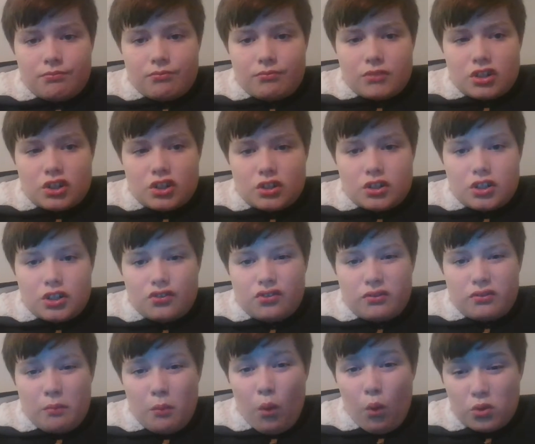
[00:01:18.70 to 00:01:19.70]
a
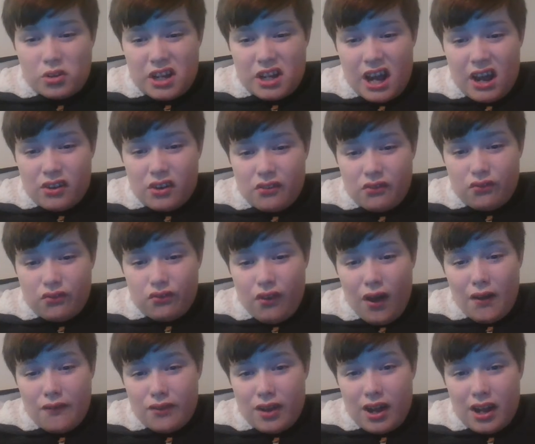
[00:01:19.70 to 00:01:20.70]
small town of
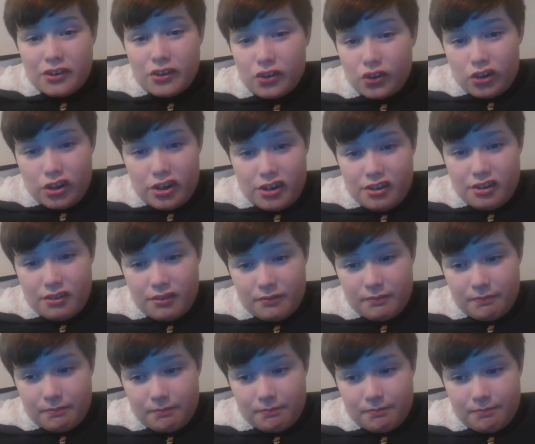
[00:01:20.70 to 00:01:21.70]
500.
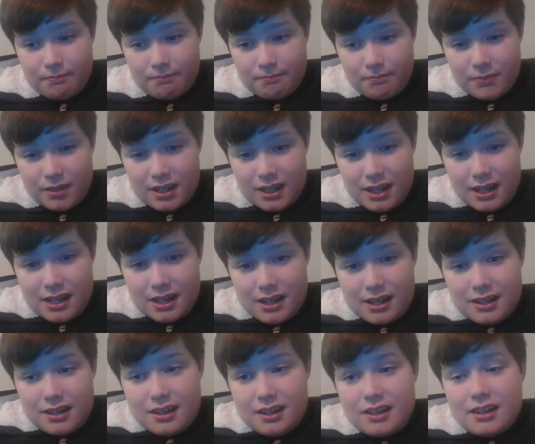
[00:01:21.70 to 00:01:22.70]

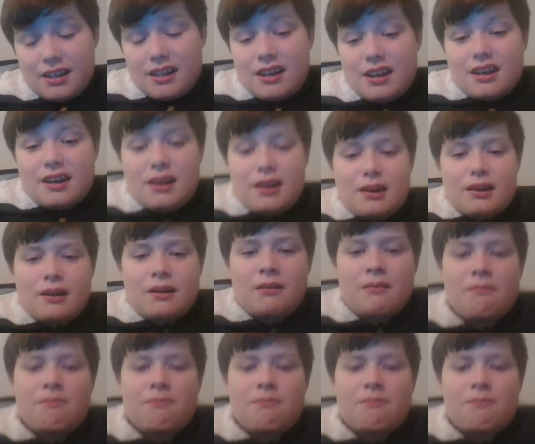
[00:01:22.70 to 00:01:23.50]
Yeah.